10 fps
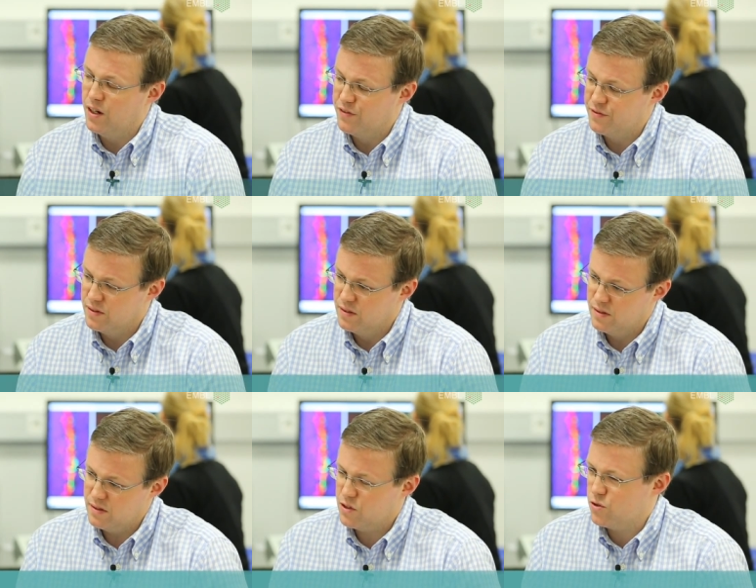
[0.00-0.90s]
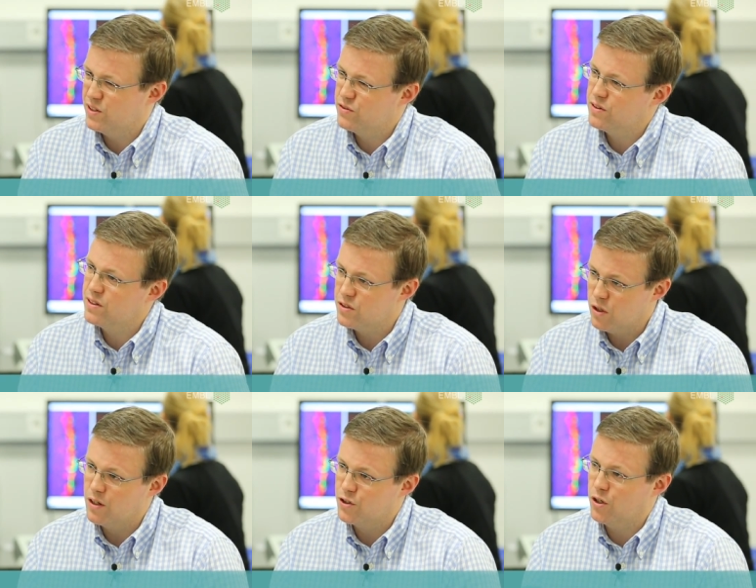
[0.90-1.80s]
often transfer this
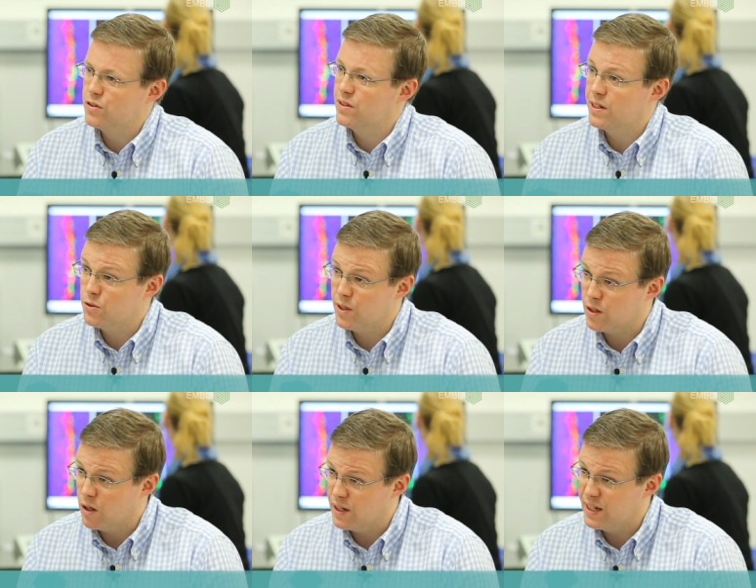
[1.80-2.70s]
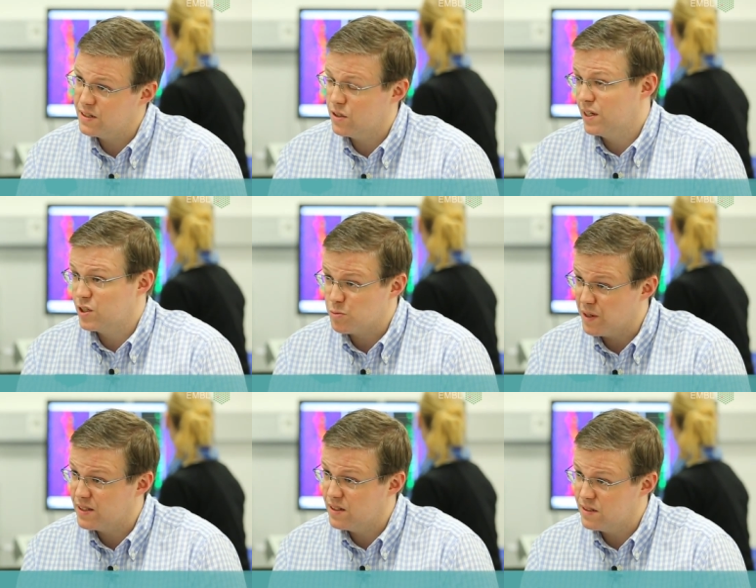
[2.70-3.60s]
knowledge also then to their colleagues, so they
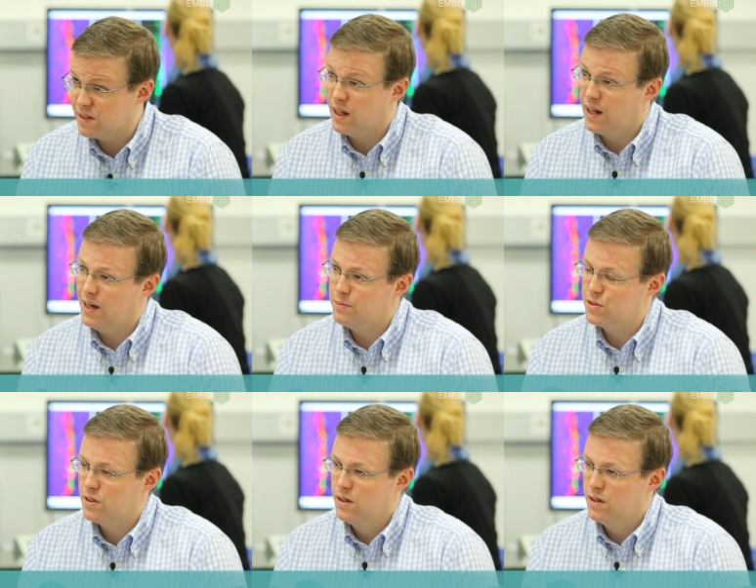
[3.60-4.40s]
spread this in the labs.